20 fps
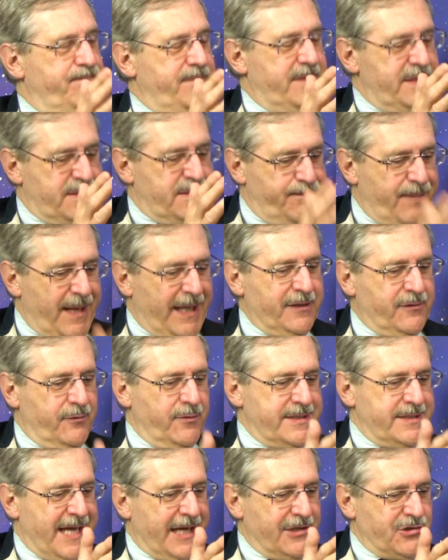this belt
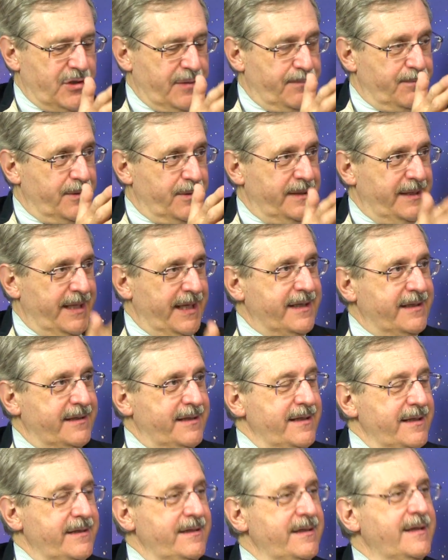was actually
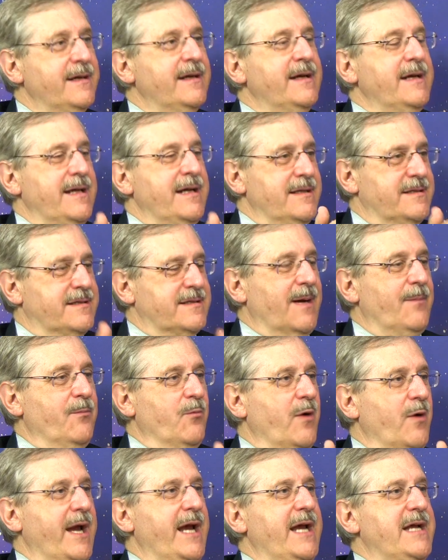predicted in
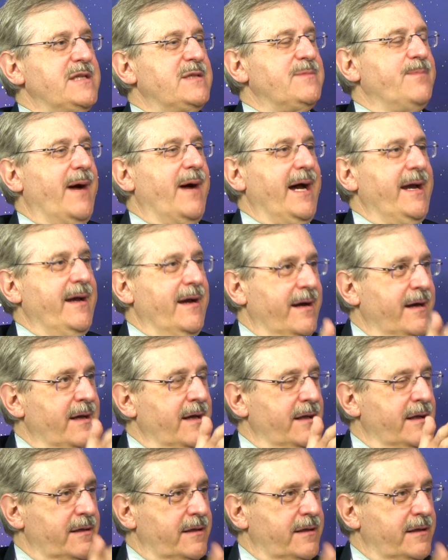some ways by a